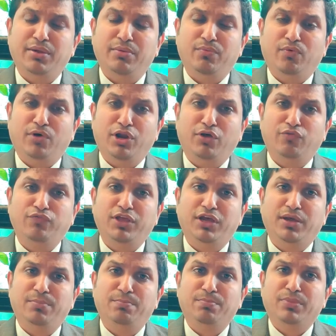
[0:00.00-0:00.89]
one of
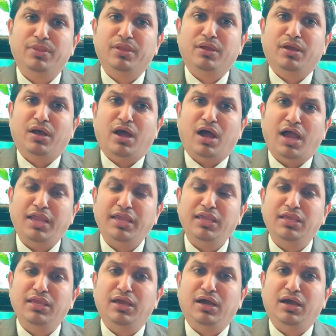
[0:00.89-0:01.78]
the
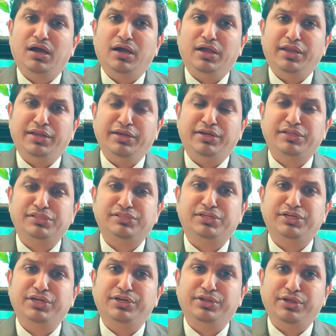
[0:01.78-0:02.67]
high
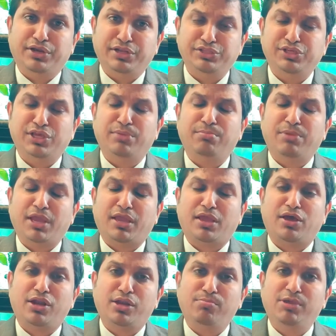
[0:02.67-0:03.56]
interest rate regime
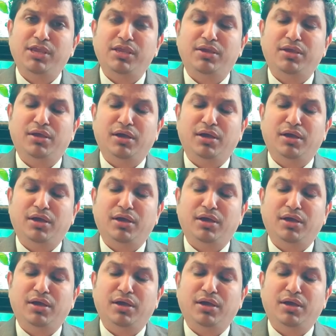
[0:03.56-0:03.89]
economy.